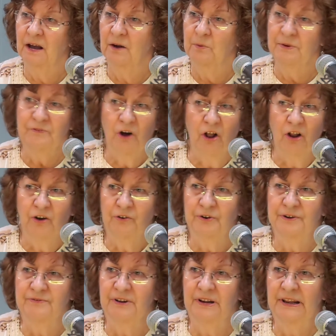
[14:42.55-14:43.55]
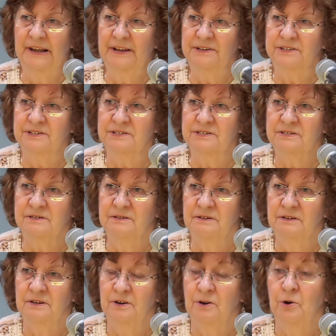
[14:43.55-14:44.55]
We've all heard of Atlantis.
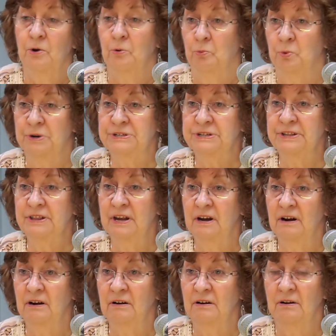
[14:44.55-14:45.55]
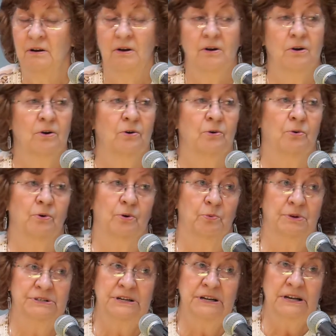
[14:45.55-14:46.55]
Was it there or
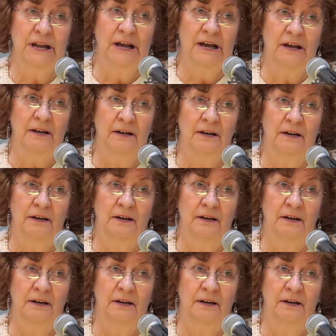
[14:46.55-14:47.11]
was it not?